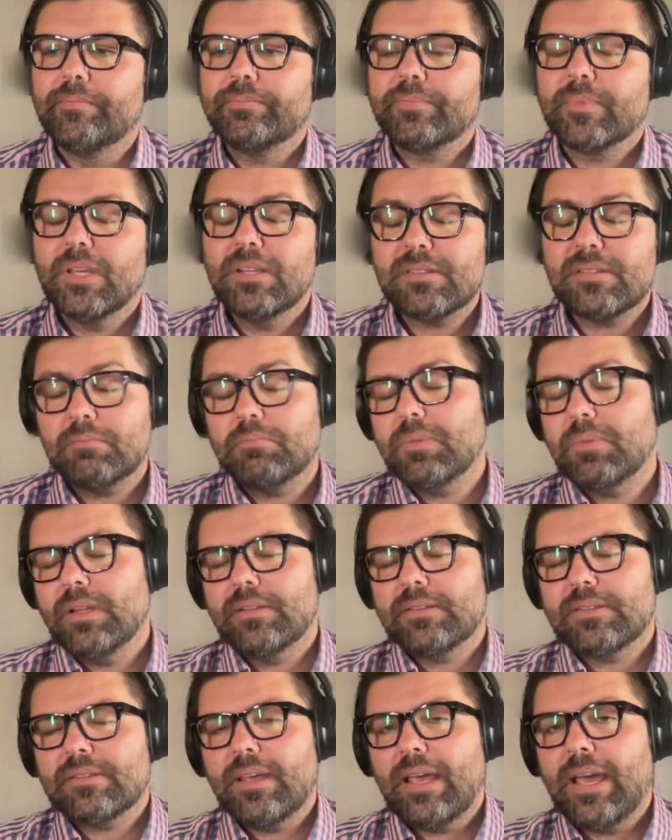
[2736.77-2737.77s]

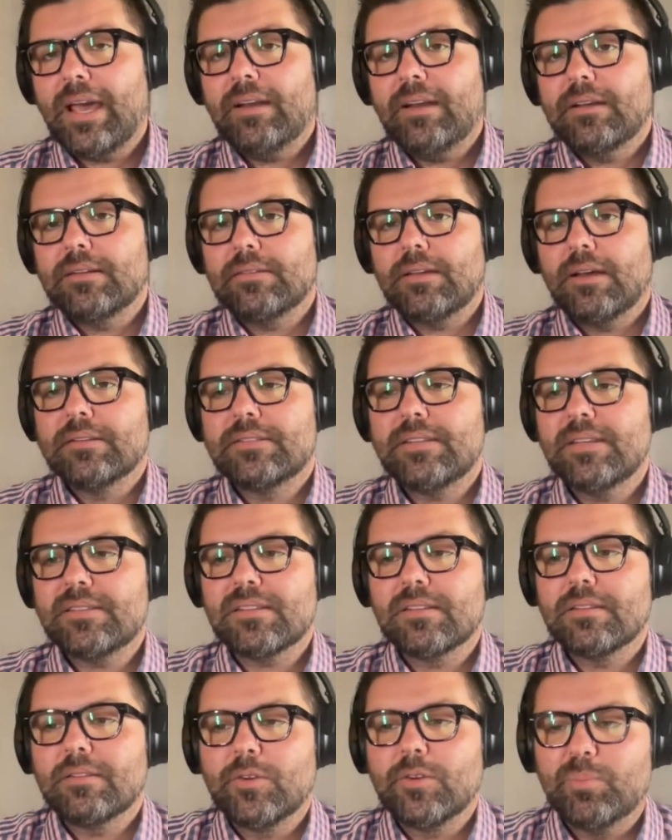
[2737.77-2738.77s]
it's had a
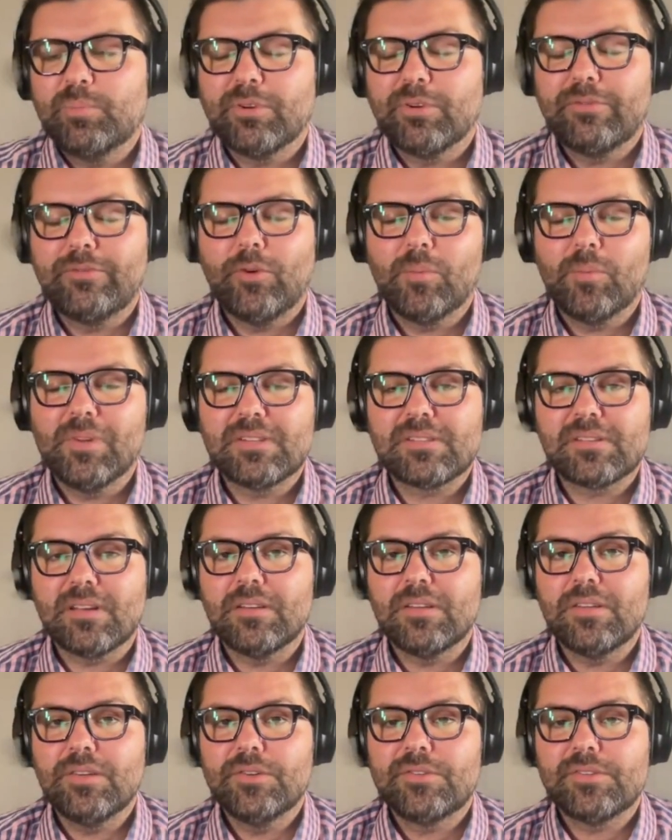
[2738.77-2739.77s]
decent little performance on
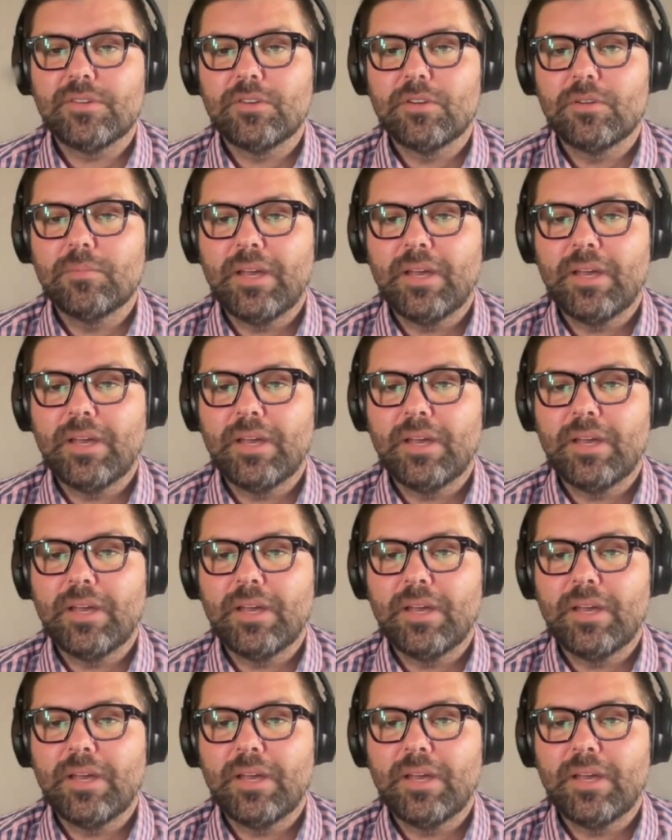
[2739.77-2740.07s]
YouTube,